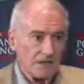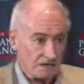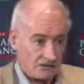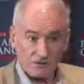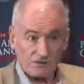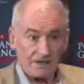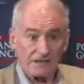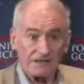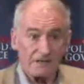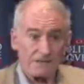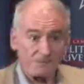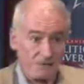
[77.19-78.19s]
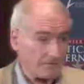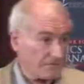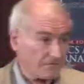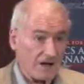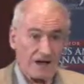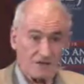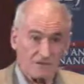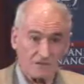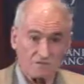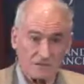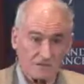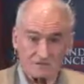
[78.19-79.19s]
and could elect another one if they find
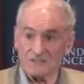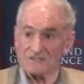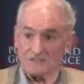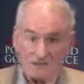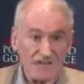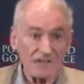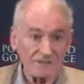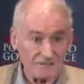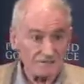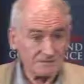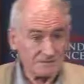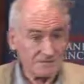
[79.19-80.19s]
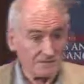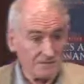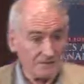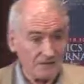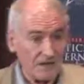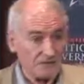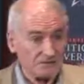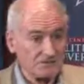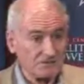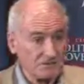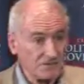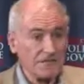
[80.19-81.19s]
a decent candidate in
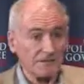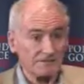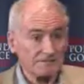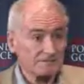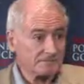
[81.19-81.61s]
2010.